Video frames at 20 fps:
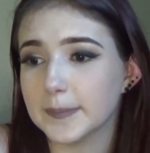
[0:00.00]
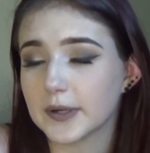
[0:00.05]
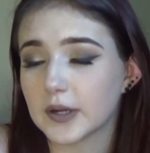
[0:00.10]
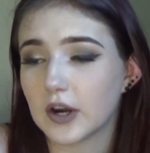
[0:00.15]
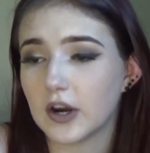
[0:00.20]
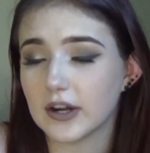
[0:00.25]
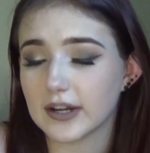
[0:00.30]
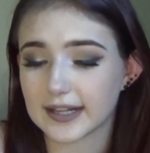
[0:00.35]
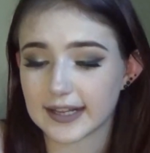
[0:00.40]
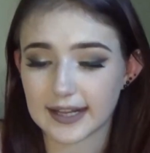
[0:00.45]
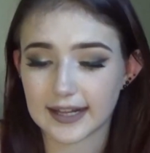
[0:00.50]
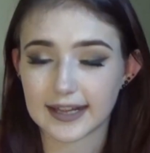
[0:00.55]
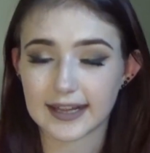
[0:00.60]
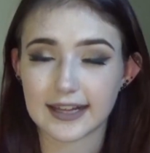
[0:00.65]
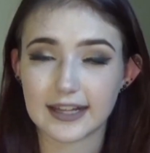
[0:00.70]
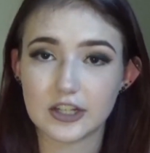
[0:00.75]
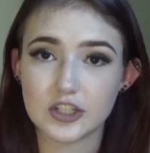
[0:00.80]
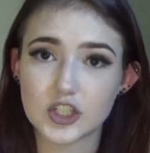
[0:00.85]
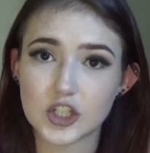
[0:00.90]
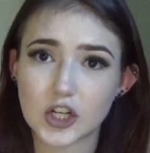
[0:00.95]
causes
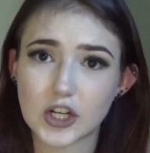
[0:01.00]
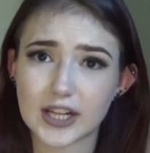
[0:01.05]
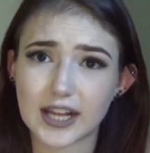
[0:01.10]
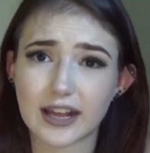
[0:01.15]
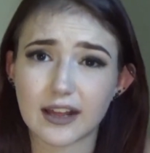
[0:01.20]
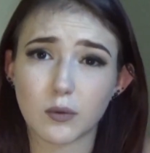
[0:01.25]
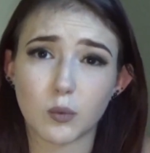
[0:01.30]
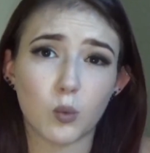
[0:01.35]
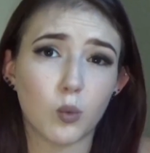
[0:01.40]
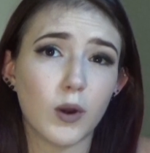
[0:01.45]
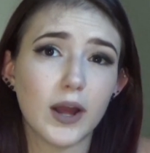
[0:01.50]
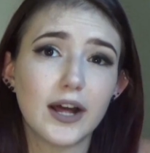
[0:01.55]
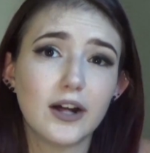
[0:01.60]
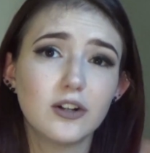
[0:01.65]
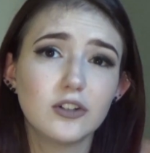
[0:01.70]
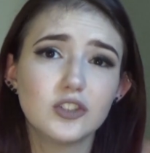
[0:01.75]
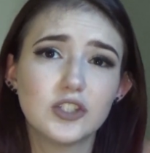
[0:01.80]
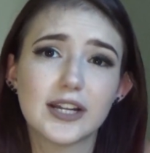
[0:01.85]
seizures as well,